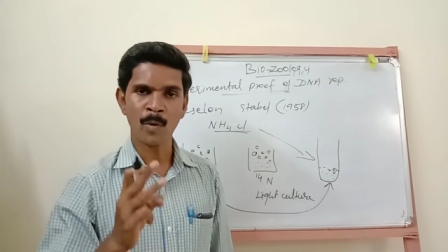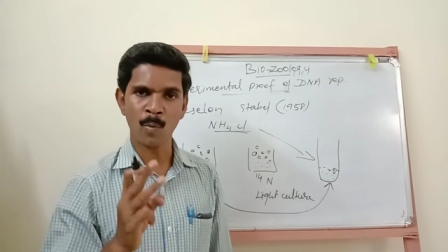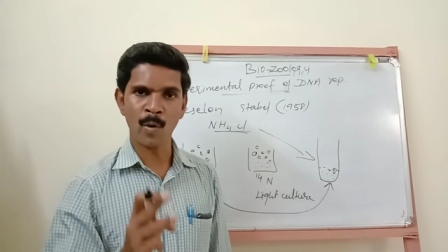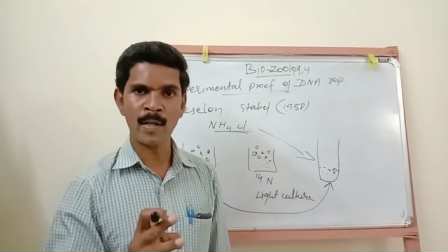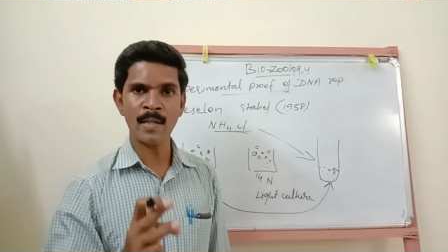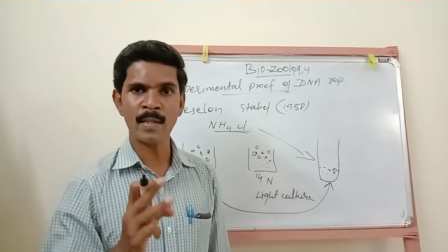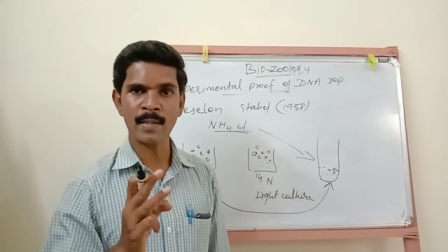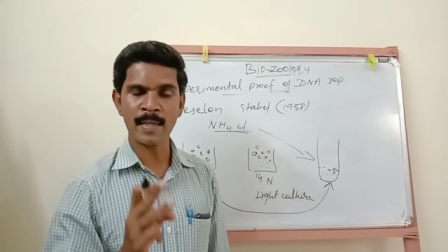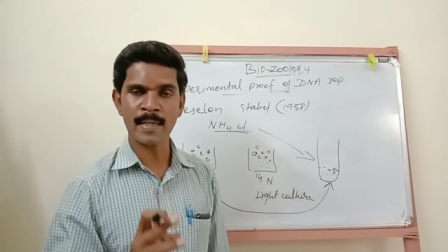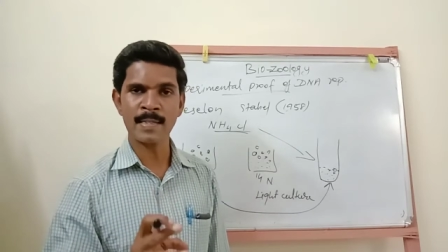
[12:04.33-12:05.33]

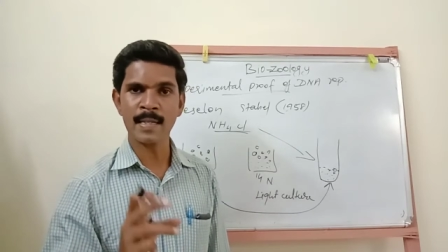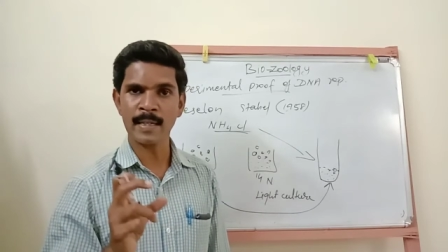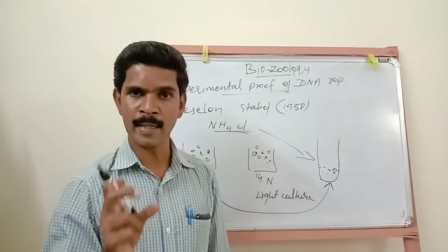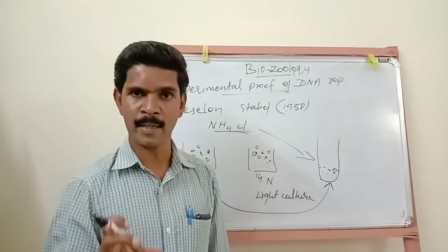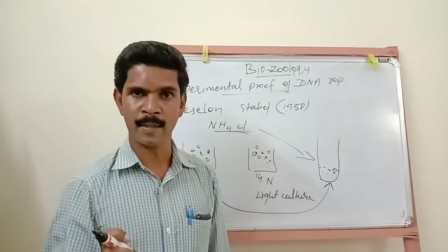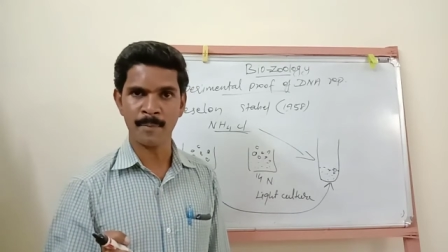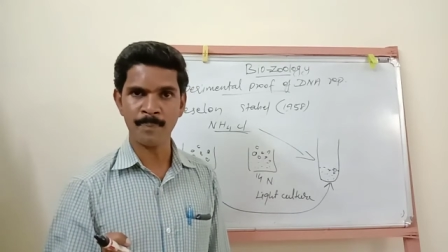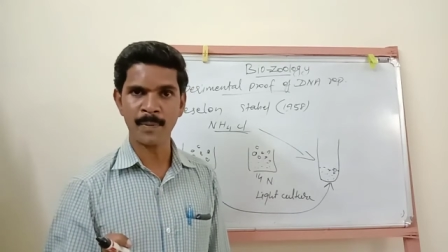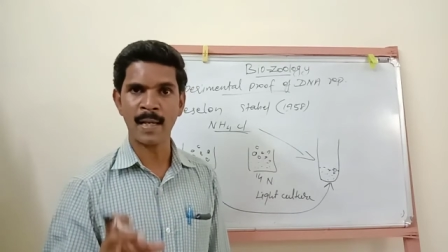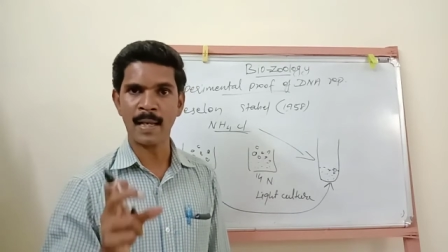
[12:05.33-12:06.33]
One is
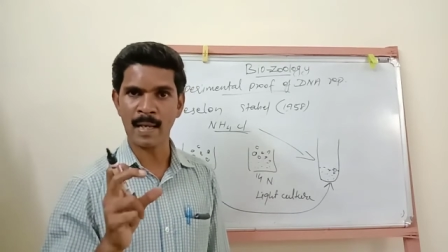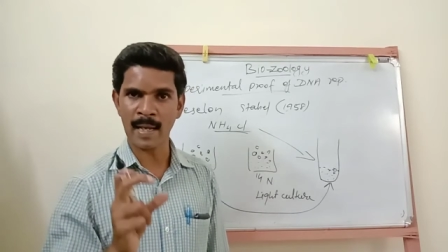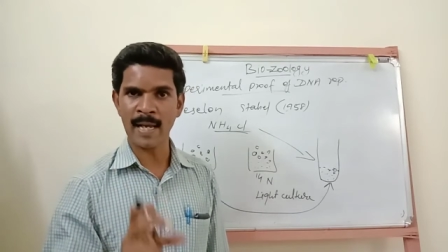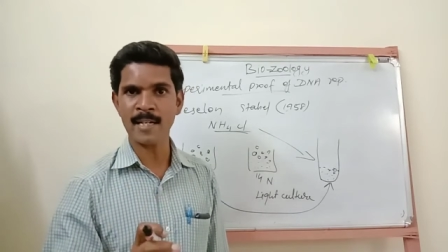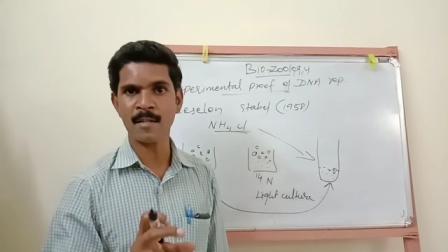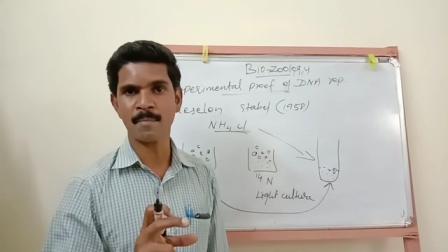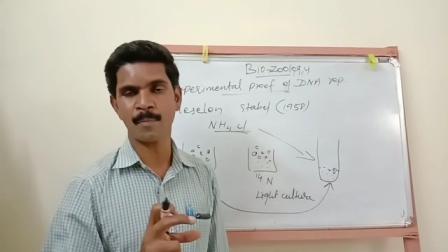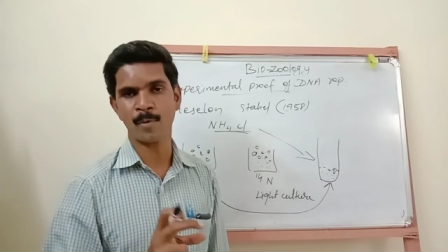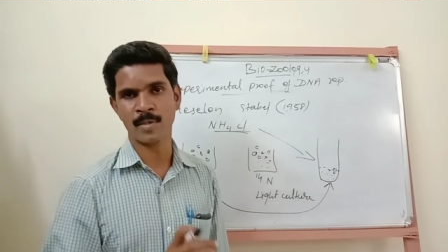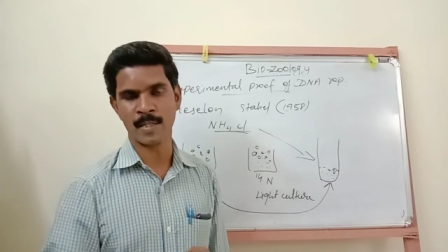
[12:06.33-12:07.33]
in light
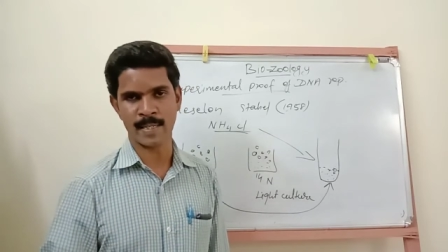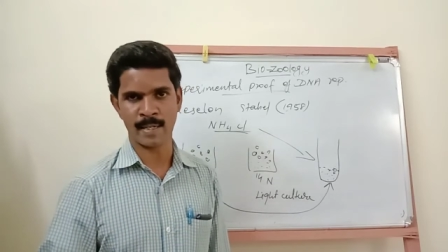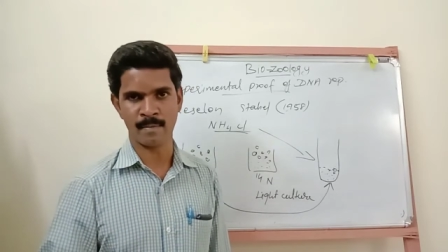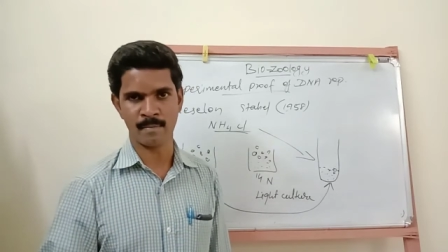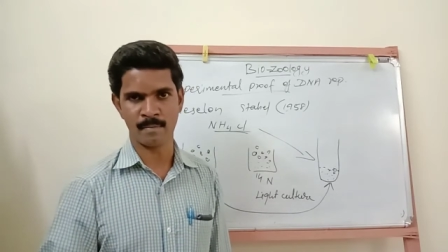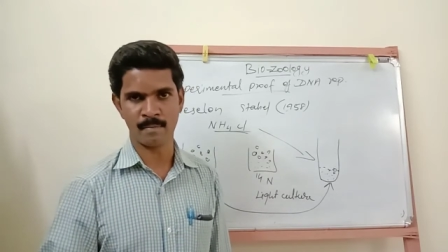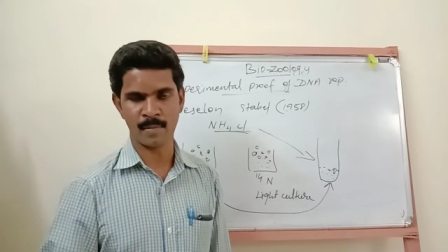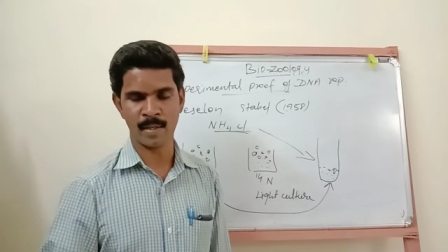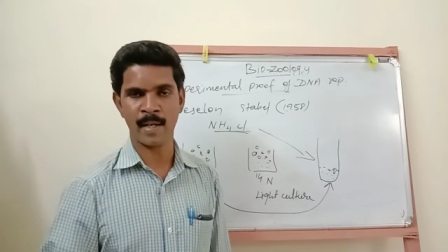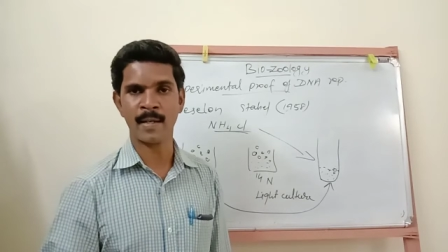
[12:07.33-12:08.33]
position
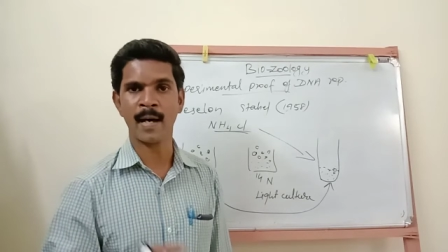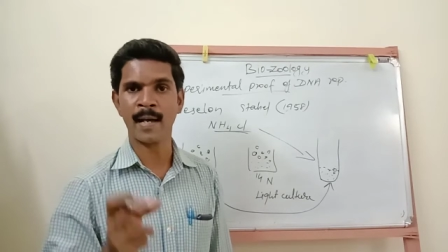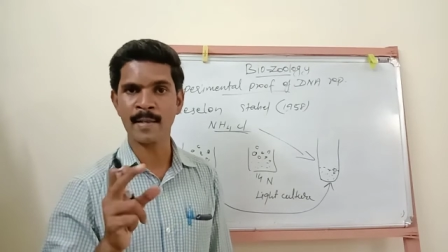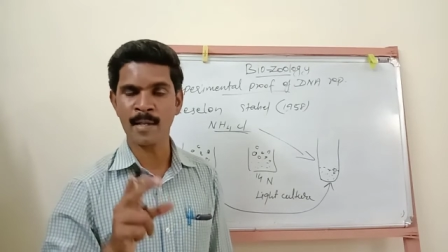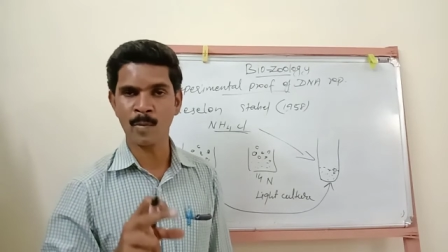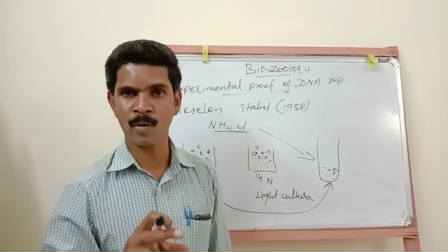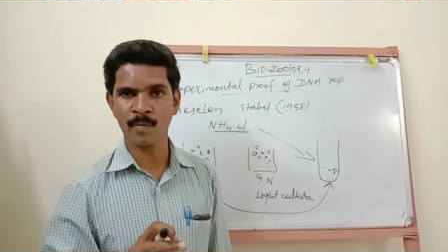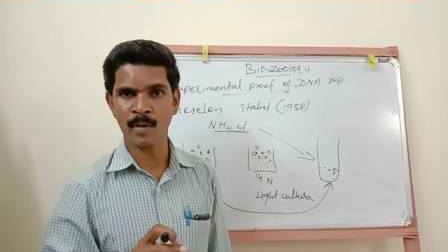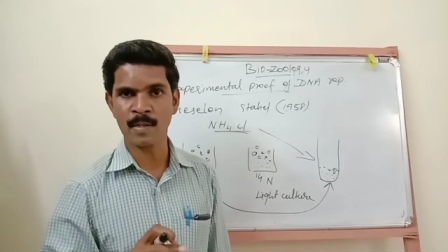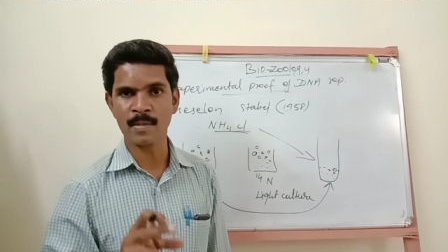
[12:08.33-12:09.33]
and another one
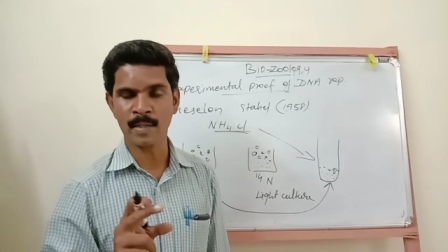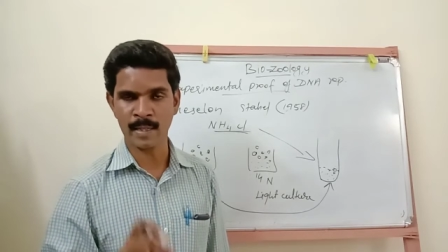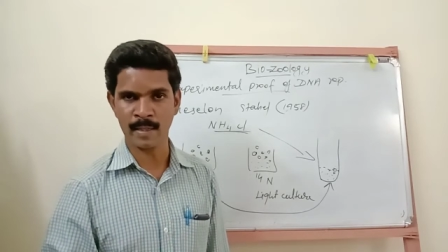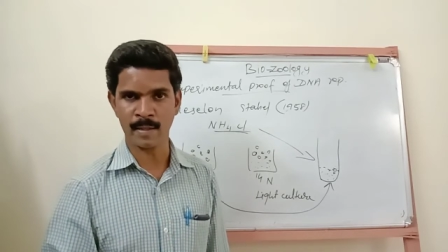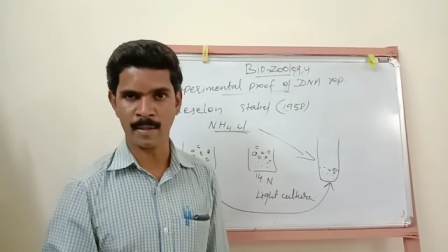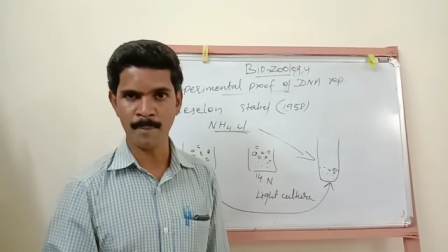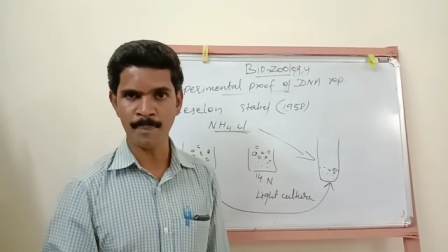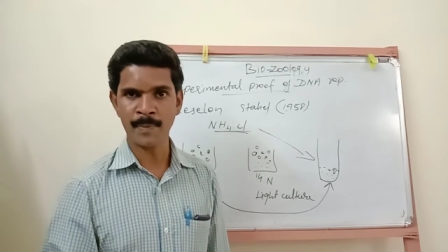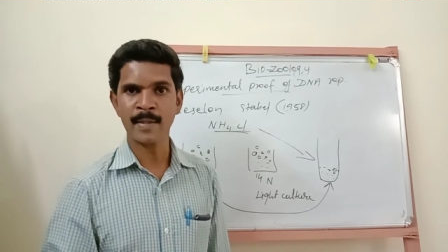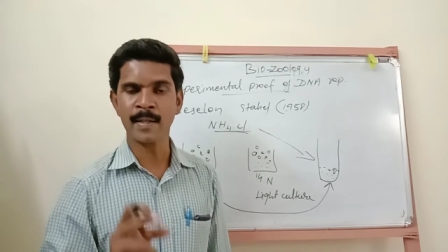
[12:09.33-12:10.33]
was
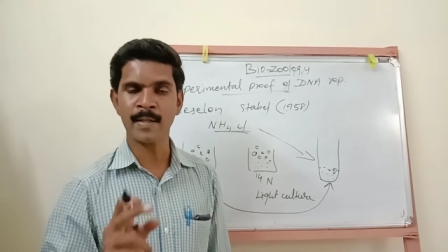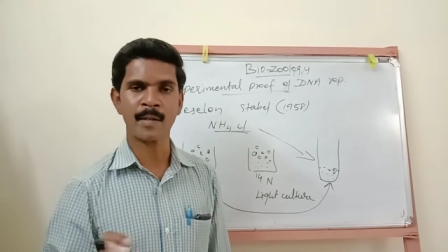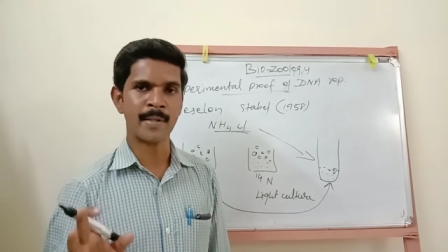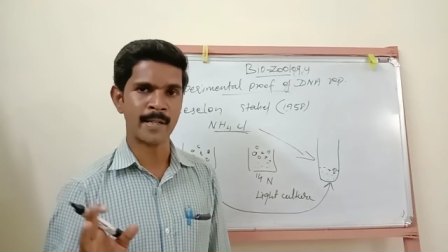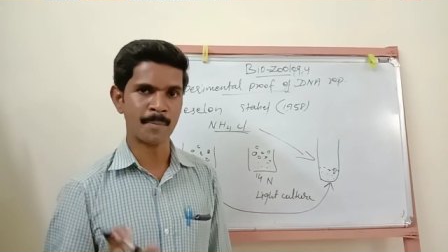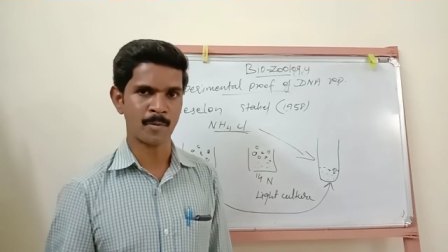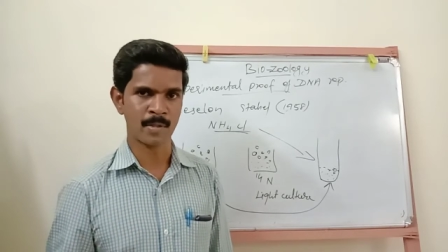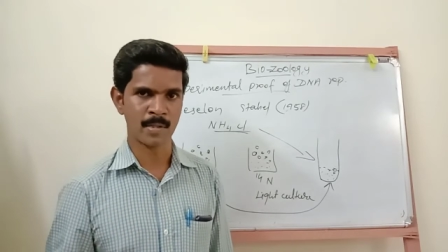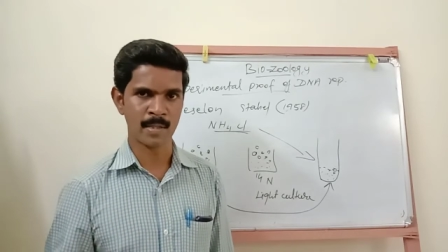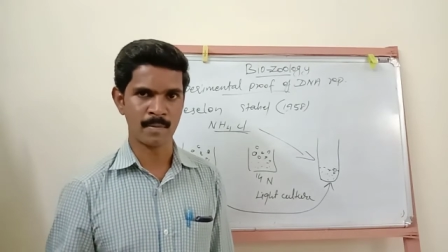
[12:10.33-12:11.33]
in intermediate
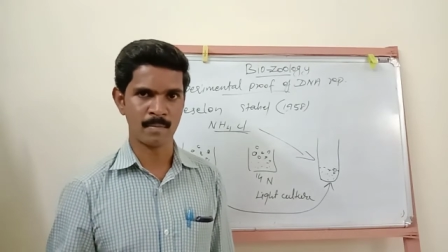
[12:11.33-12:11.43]
position.